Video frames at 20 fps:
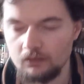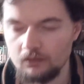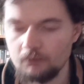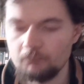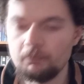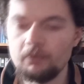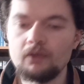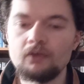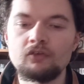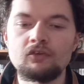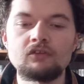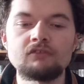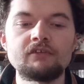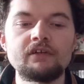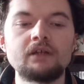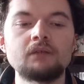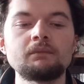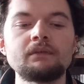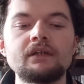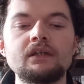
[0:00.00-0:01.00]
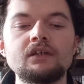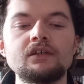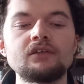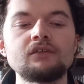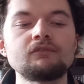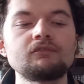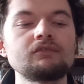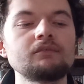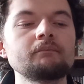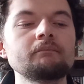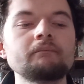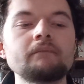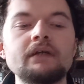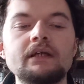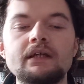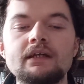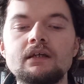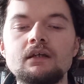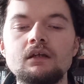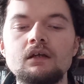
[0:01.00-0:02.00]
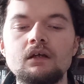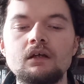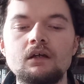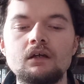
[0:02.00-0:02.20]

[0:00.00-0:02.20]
a personal recommendation from me